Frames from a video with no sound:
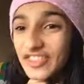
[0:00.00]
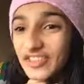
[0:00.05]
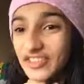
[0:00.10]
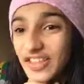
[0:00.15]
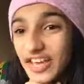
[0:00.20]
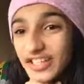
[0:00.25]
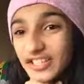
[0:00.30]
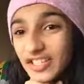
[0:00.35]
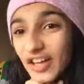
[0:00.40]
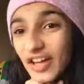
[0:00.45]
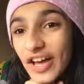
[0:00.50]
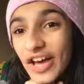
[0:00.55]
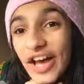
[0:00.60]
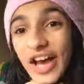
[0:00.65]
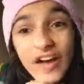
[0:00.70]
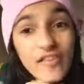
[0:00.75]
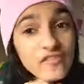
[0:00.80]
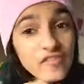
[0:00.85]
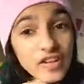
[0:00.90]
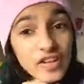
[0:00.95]
So that's all I
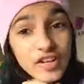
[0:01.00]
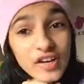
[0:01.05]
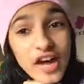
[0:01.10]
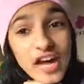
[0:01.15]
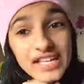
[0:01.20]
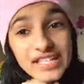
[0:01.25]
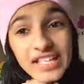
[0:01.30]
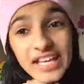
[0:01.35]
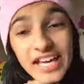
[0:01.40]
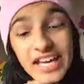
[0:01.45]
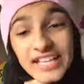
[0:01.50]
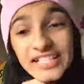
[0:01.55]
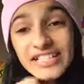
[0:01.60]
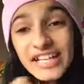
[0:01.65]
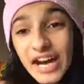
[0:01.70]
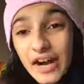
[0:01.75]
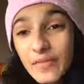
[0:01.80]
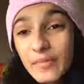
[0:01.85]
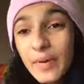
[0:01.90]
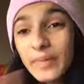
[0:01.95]
have for you guys. And
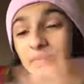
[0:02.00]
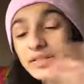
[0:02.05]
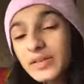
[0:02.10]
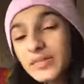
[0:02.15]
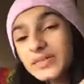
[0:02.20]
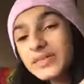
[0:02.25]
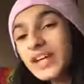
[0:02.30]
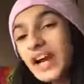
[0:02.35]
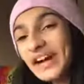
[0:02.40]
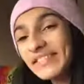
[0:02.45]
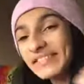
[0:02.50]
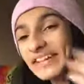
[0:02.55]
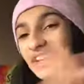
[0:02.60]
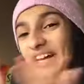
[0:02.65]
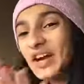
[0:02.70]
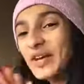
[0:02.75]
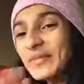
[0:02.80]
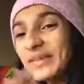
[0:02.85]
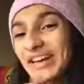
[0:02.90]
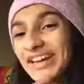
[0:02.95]
yeah, remember to subscribe,
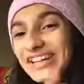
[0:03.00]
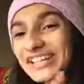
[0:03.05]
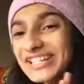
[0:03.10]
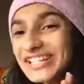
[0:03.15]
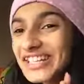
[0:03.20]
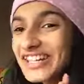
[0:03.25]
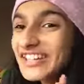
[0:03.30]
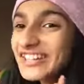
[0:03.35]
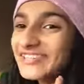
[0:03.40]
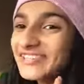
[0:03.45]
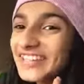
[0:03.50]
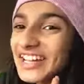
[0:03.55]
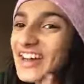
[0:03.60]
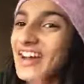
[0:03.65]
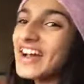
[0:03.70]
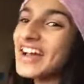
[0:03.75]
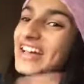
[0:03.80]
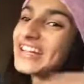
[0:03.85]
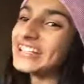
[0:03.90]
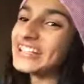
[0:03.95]
like, comment, and share this
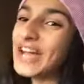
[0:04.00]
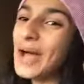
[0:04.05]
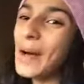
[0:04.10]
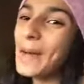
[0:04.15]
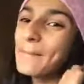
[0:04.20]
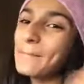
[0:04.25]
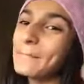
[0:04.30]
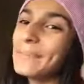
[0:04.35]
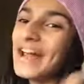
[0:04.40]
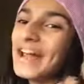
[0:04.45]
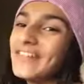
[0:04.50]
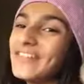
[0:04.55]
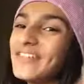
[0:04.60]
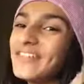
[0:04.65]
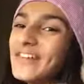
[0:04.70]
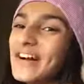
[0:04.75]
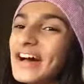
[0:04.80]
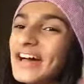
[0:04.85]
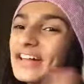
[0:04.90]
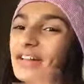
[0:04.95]
video. And yeah, bye
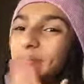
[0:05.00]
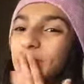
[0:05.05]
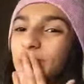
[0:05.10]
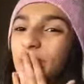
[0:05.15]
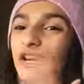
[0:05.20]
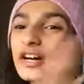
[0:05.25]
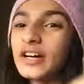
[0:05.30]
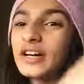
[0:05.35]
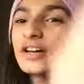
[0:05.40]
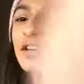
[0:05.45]
everyone.